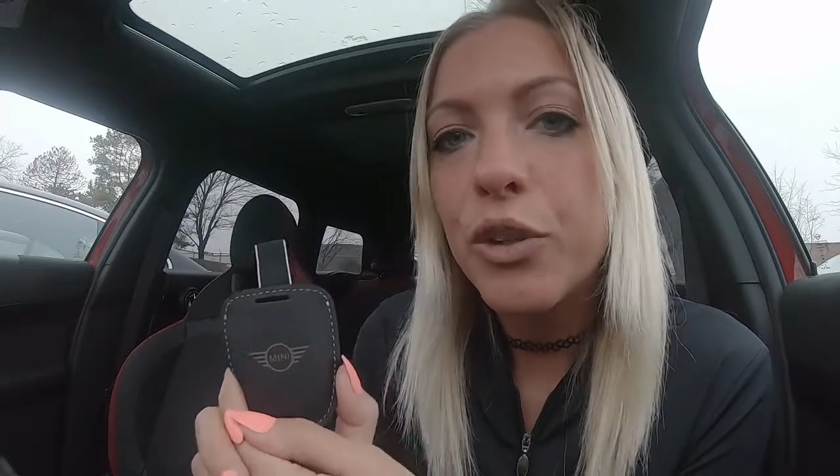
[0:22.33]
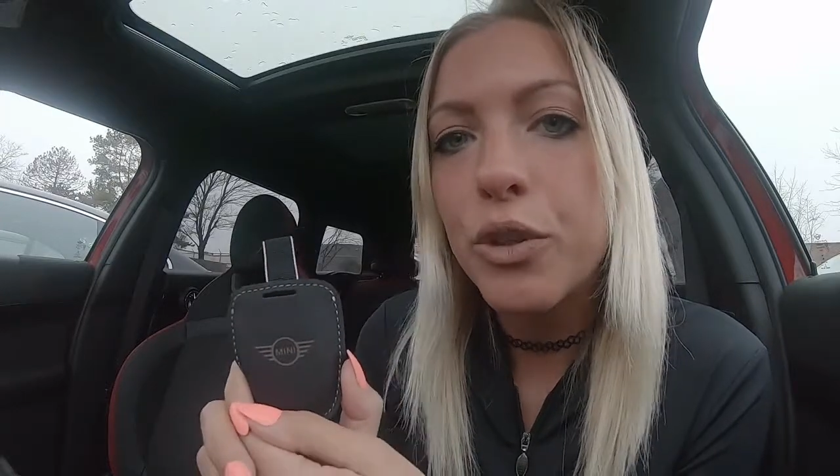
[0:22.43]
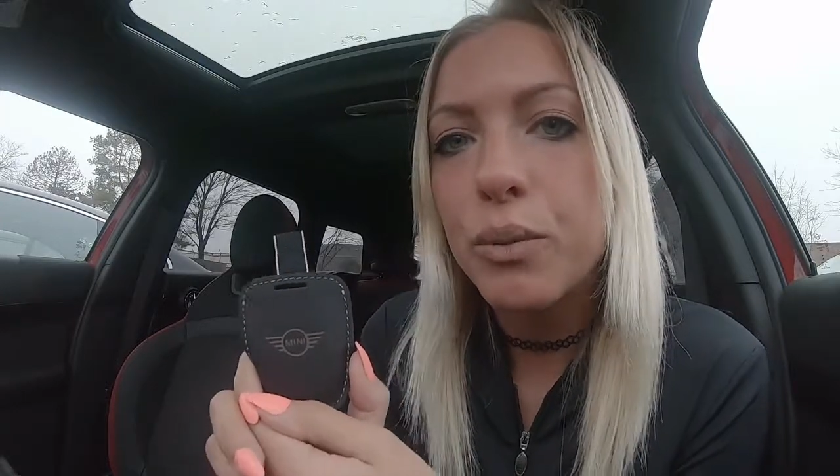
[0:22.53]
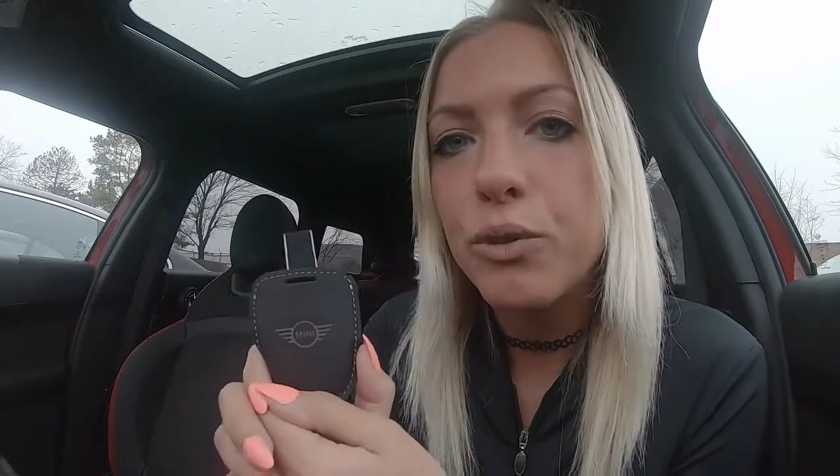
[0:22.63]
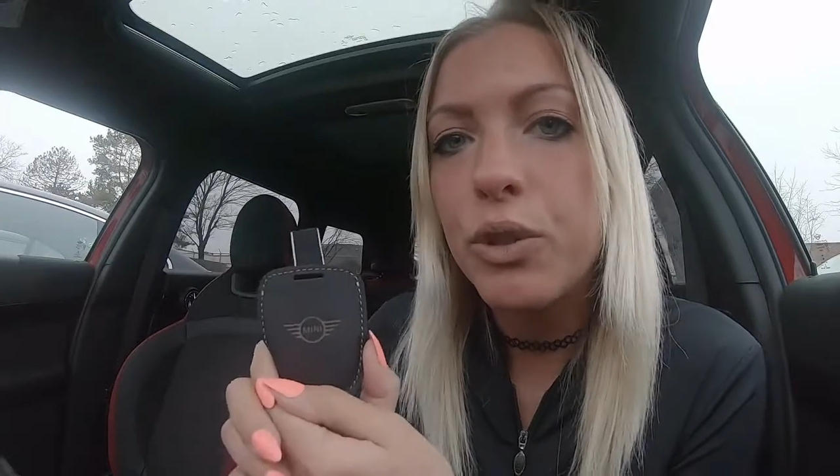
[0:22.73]

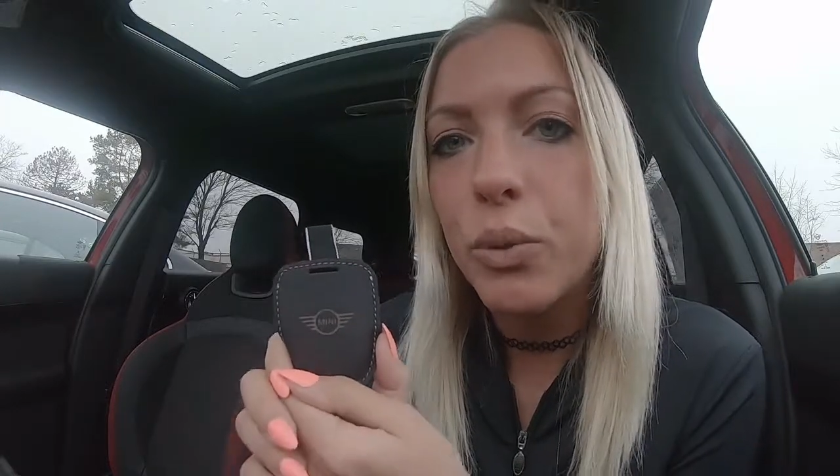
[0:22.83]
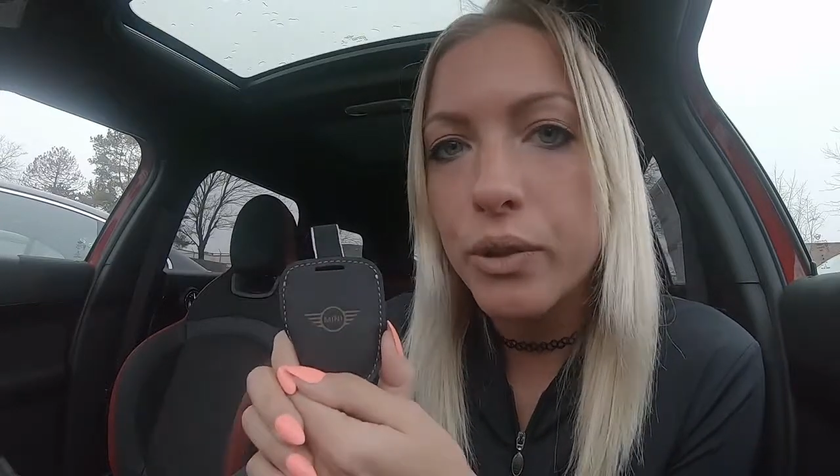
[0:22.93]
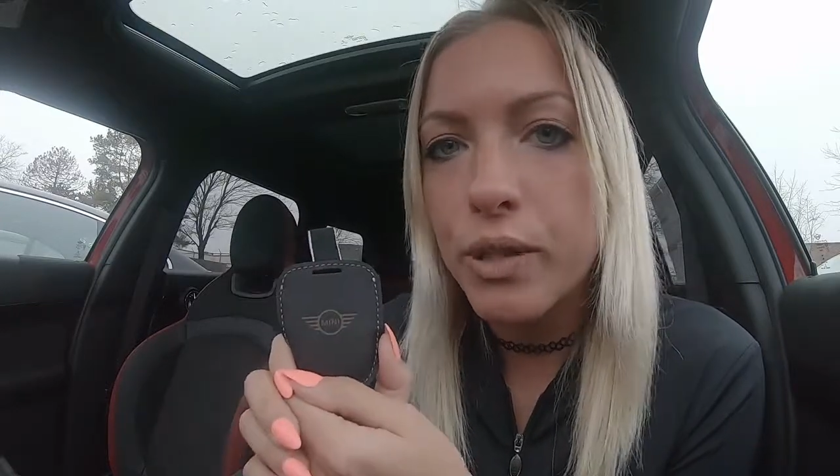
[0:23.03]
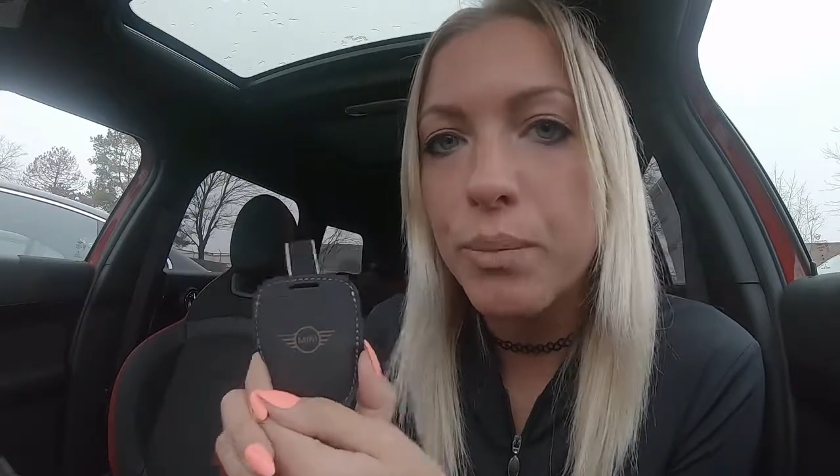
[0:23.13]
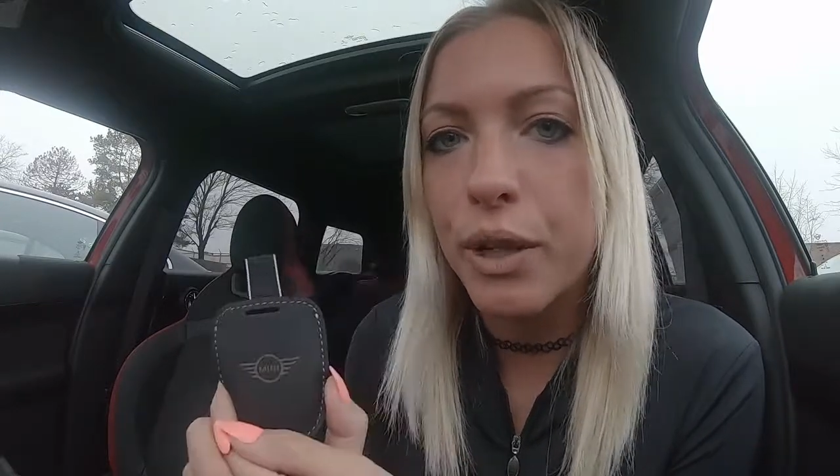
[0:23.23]
through your
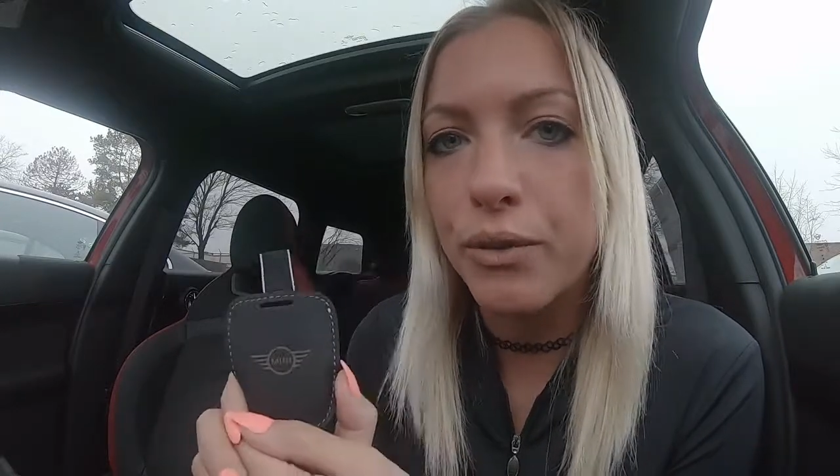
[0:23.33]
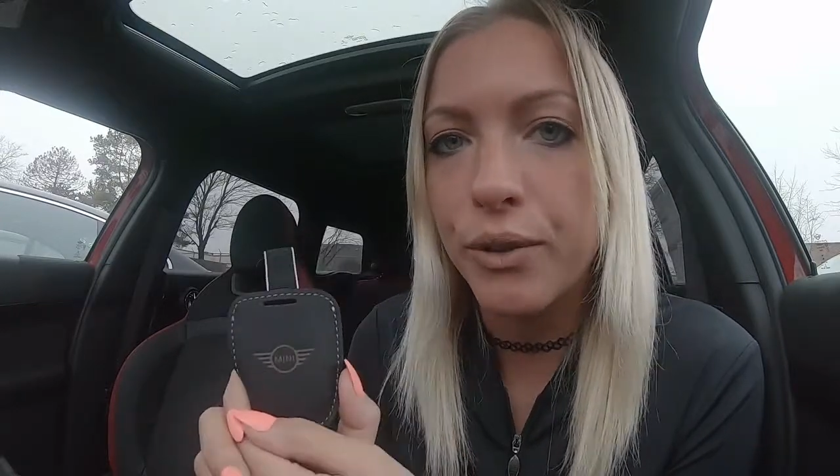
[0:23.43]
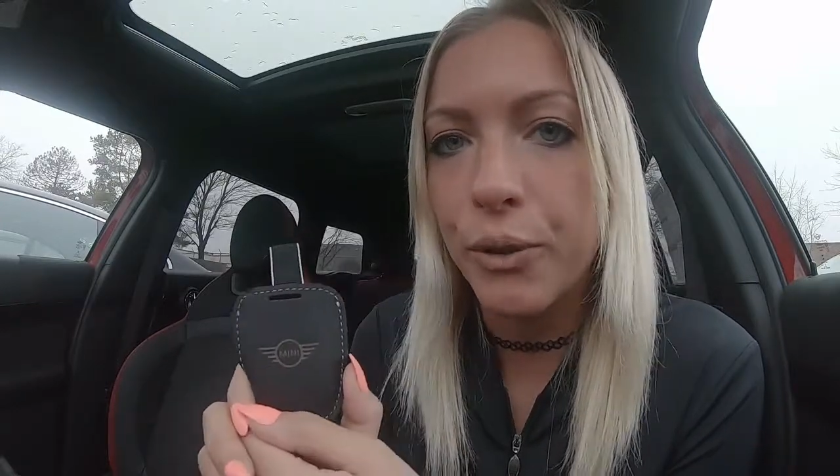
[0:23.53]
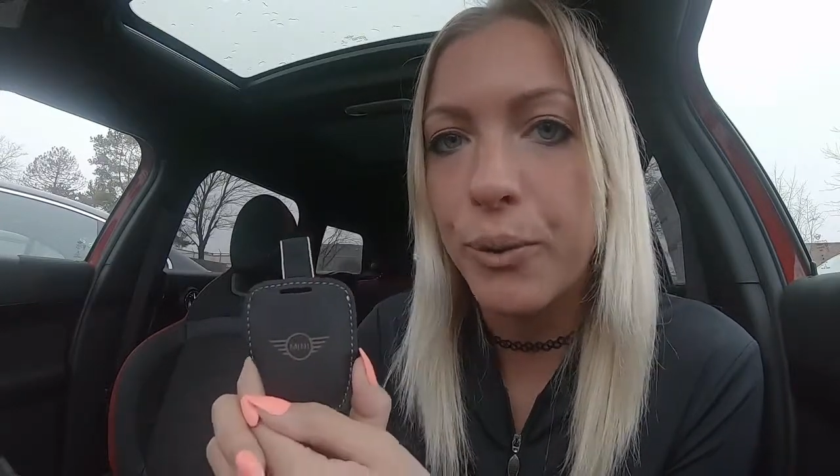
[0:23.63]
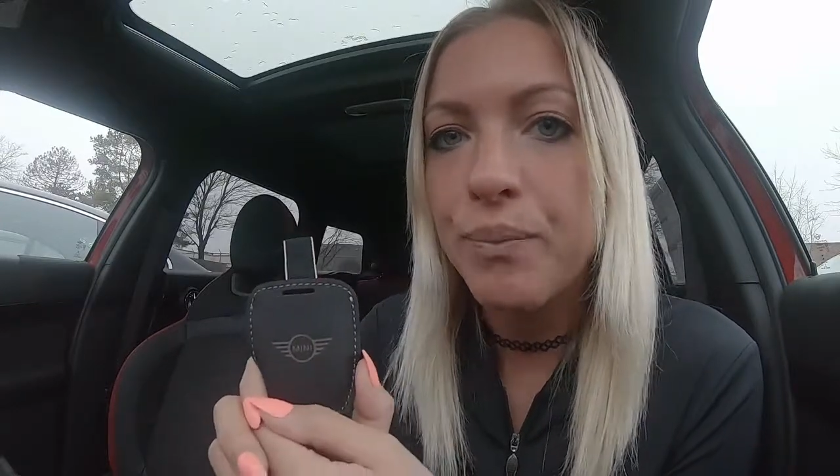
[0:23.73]

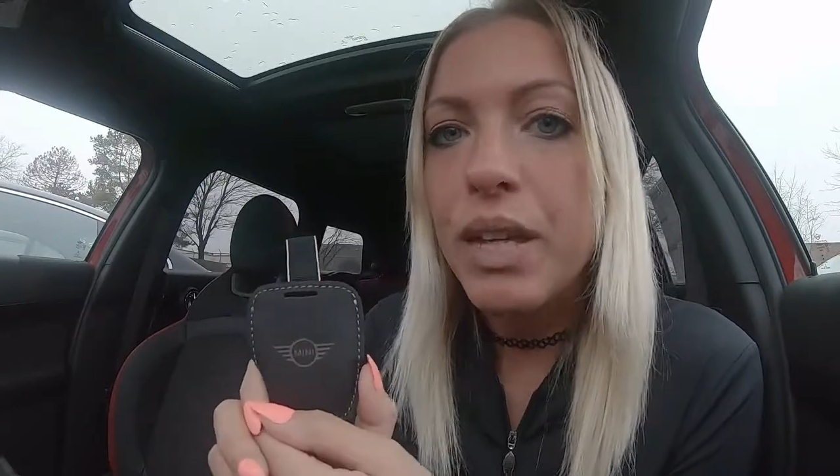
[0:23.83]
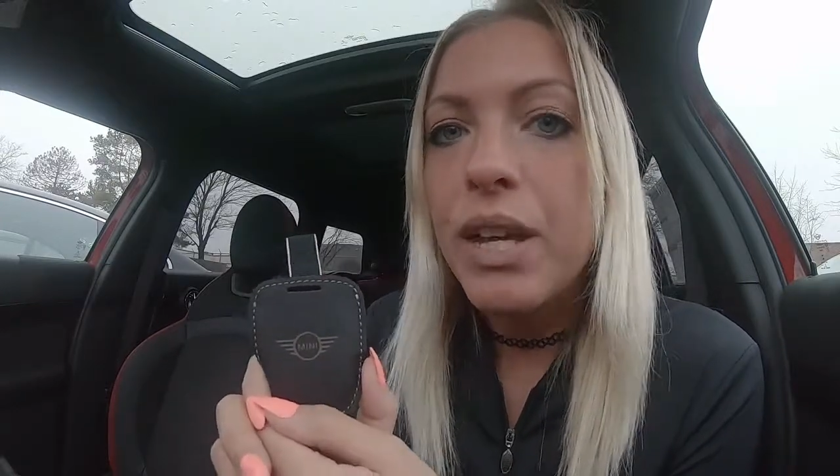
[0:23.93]
smartphone.